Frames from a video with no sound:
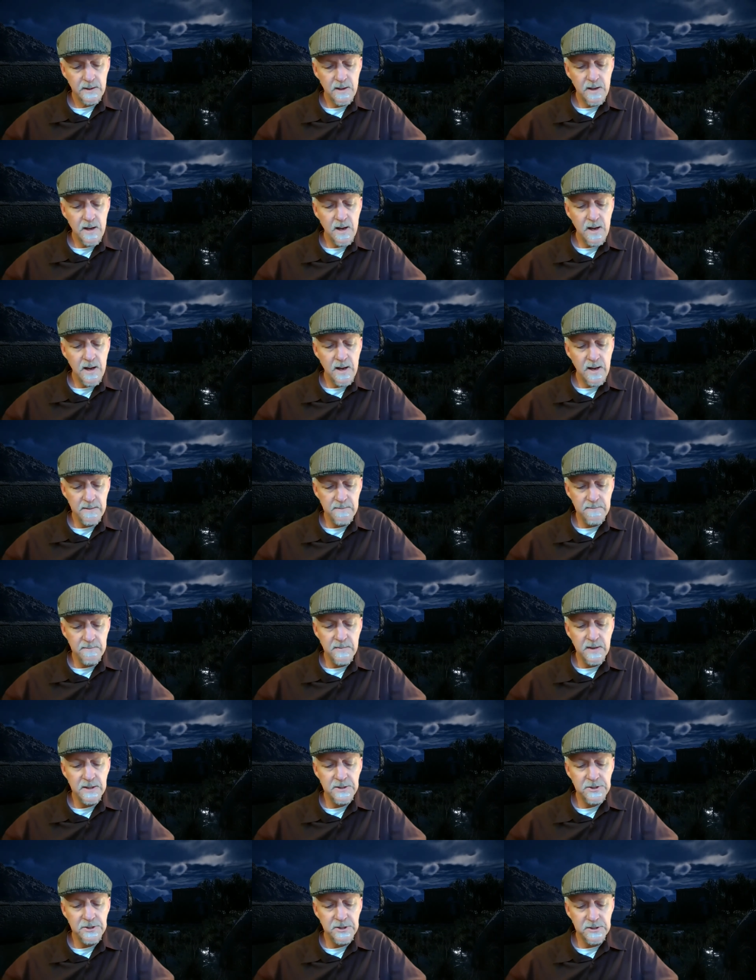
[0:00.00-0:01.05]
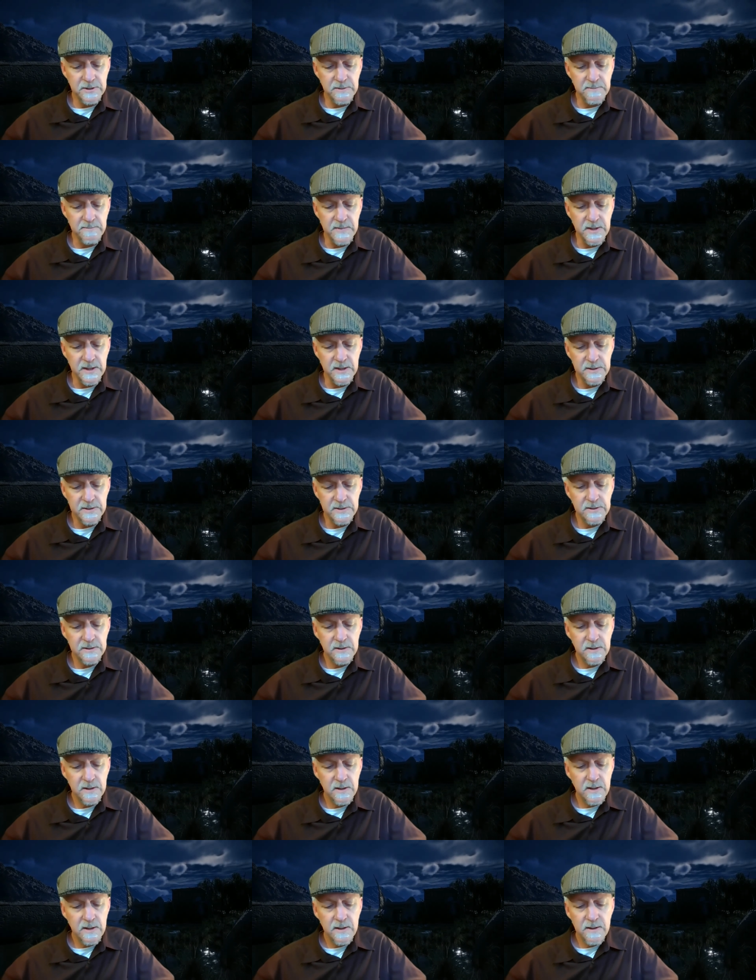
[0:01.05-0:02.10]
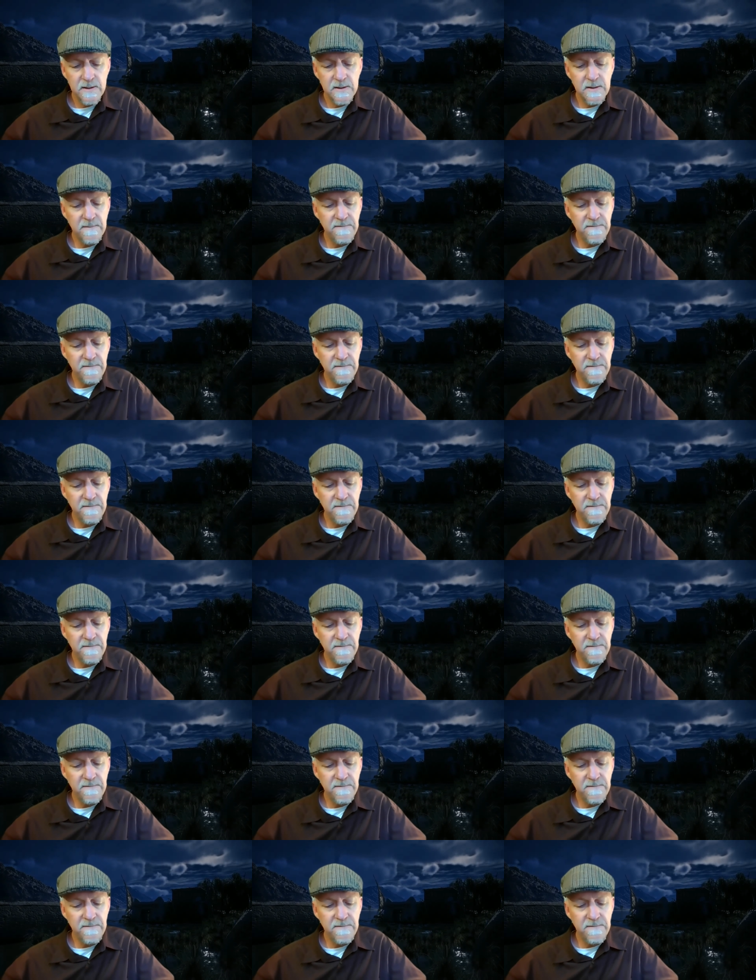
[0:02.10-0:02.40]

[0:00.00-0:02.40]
Ay, much is amiss. The,